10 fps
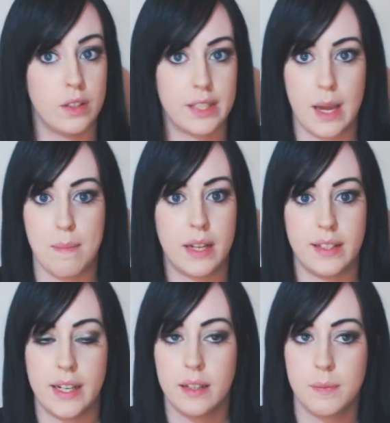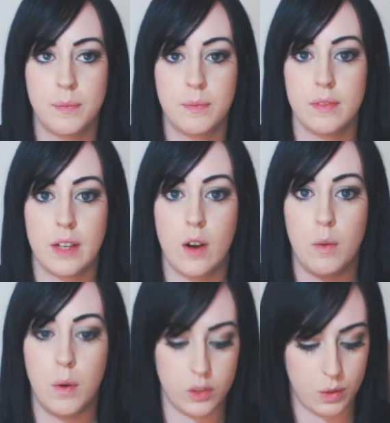let's get messy. I've
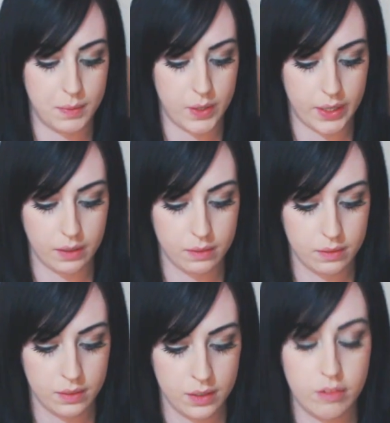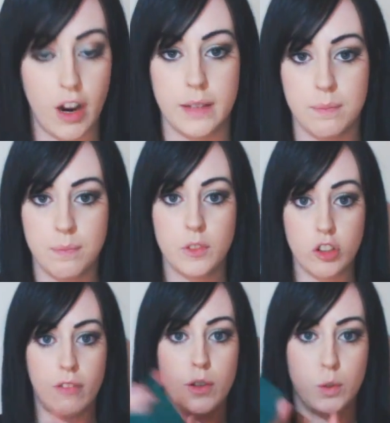got to watch what I'm doing. Right,
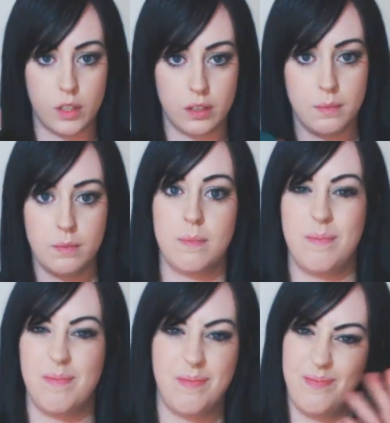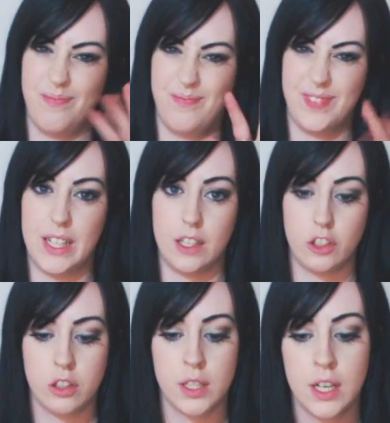shuffled
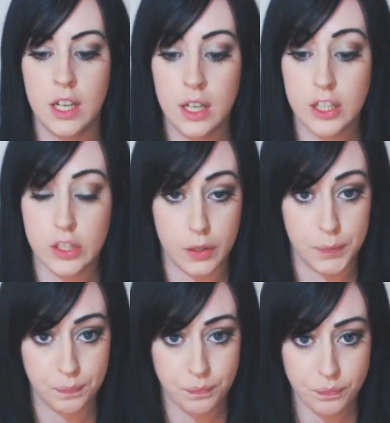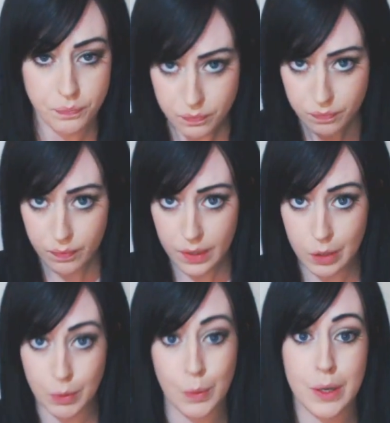ish. So
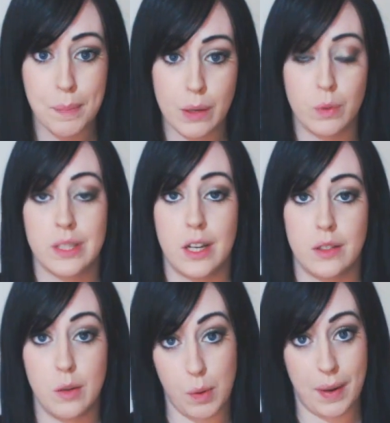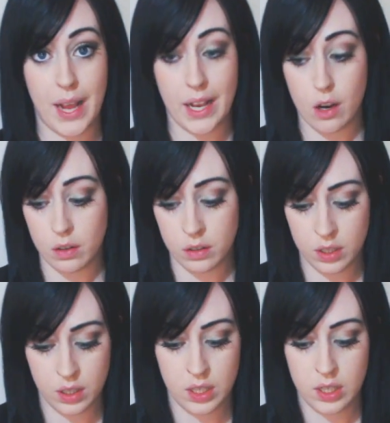we want to pick what side that we're playing on,
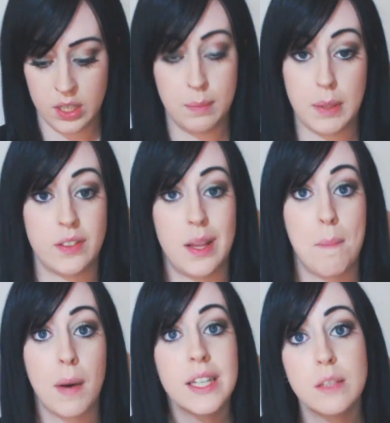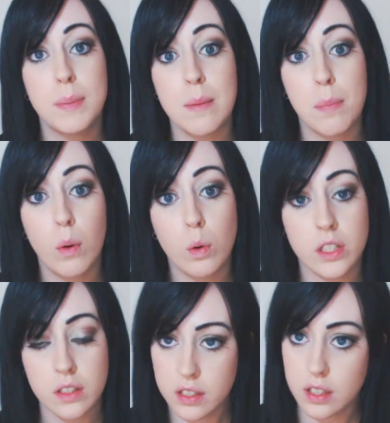because it might be
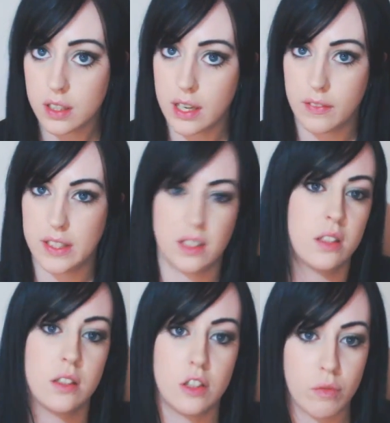important if it's